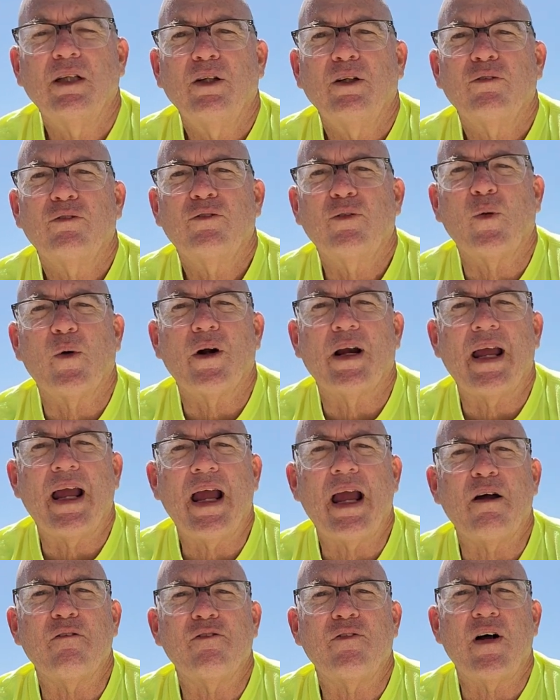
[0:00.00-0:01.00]
four and a
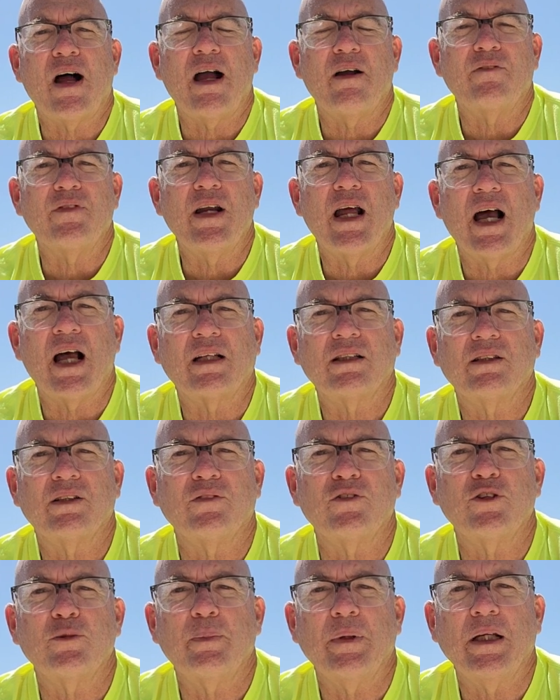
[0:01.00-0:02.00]
half, five knots
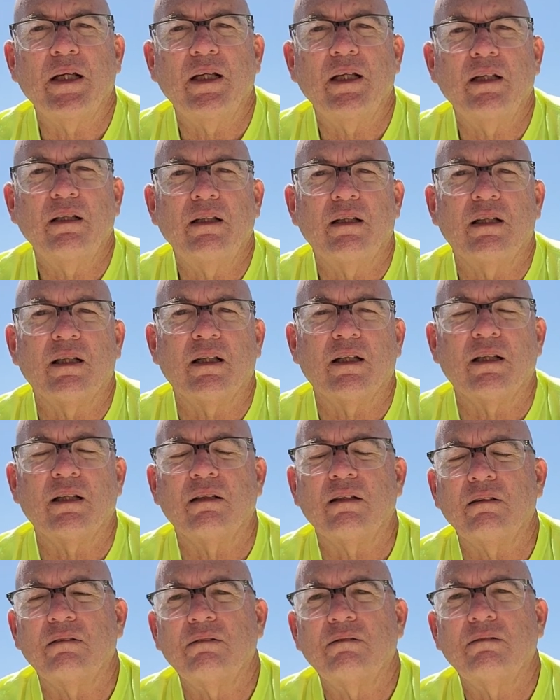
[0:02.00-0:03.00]
of speed. Uh,